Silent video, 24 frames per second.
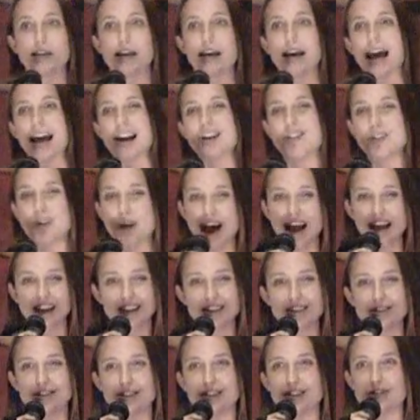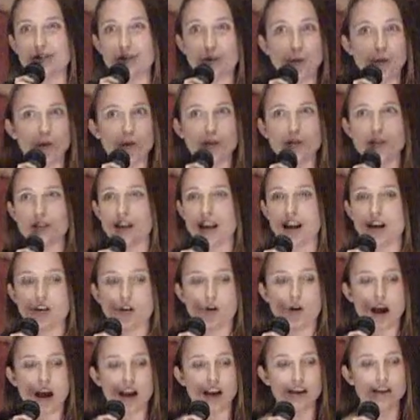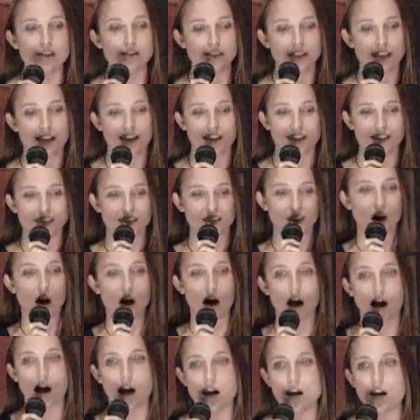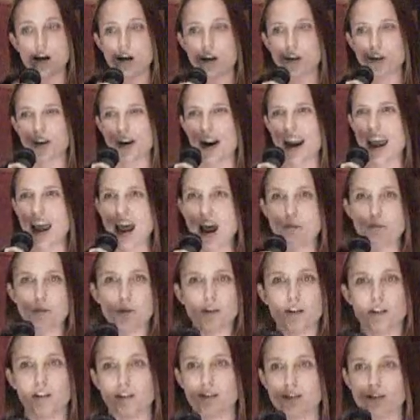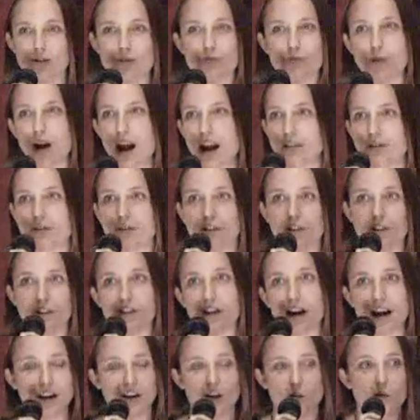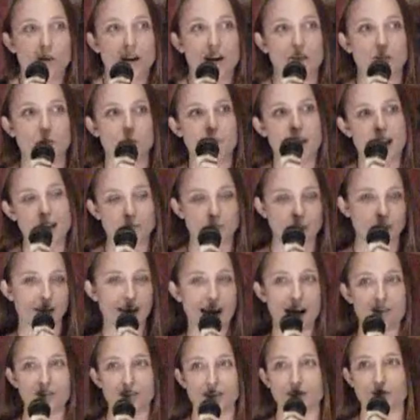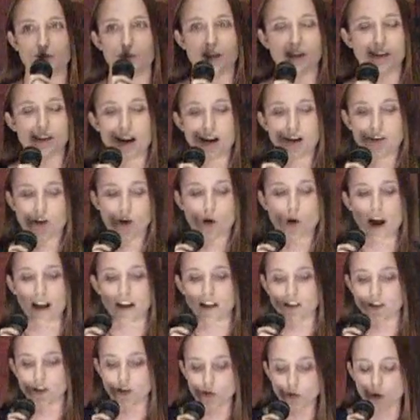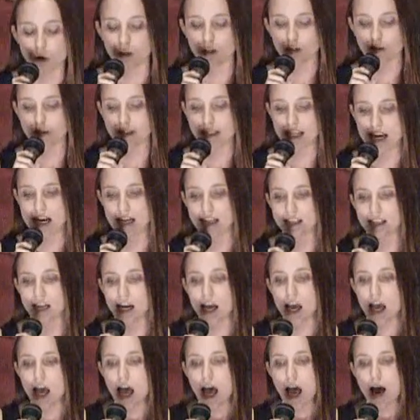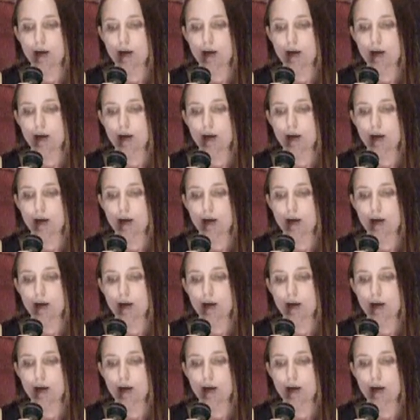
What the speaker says: Like, I don't know how to use the tools. I don't know how to use like a saw or a hammer or a rifle or I don't know whatever men build houses with. I don't know how to do all those things.